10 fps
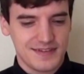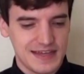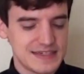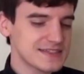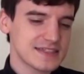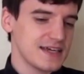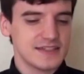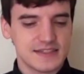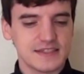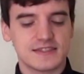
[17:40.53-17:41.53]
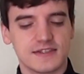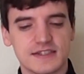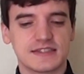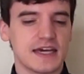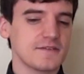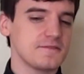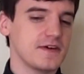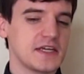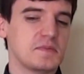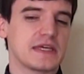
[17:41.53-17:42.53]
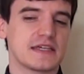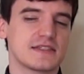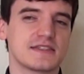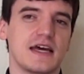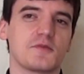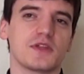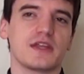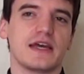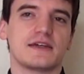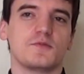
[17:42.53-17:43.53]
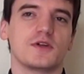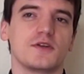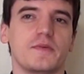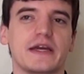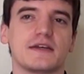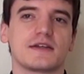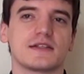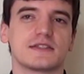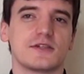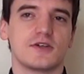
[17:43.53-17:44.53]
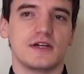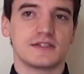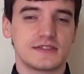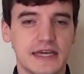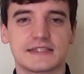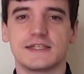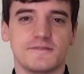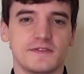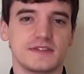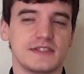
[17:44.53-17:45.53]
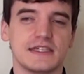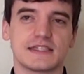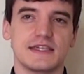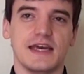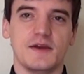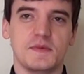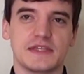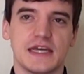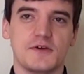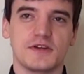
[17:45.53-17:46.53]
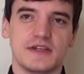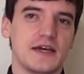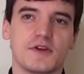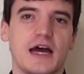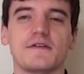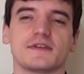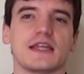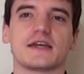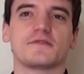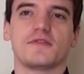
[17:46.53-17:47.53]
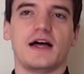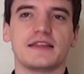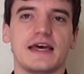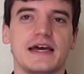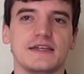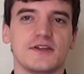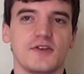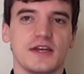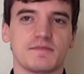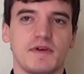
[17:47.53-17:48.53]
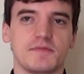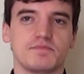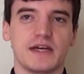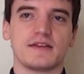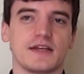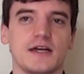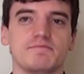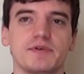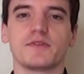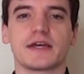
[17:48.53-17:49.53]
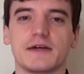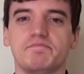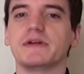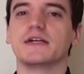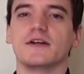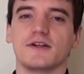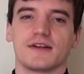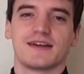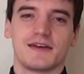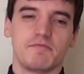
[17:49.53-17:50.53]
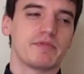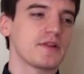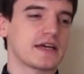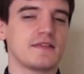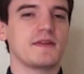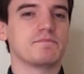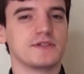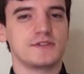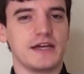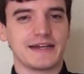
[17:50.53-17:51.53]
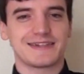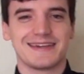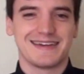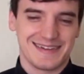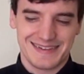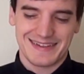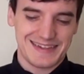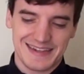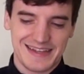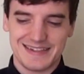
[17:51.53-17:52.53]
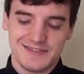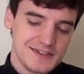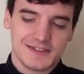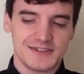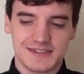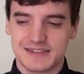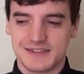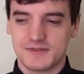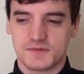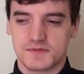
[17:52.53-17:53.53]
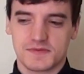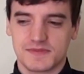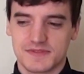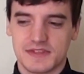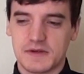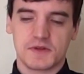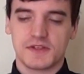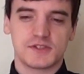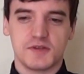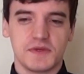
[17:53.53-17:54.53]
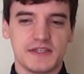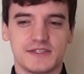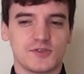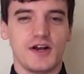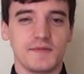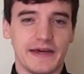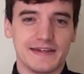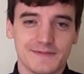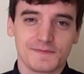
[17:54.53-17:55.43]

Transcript: And it's kind of funny because it's not really like what you might consider a sexy physique today, but they would often like flaunt that, you know, like like I'm built like a bear, I'm built like a lumberjack, and then, you know, they were legitimately strong men.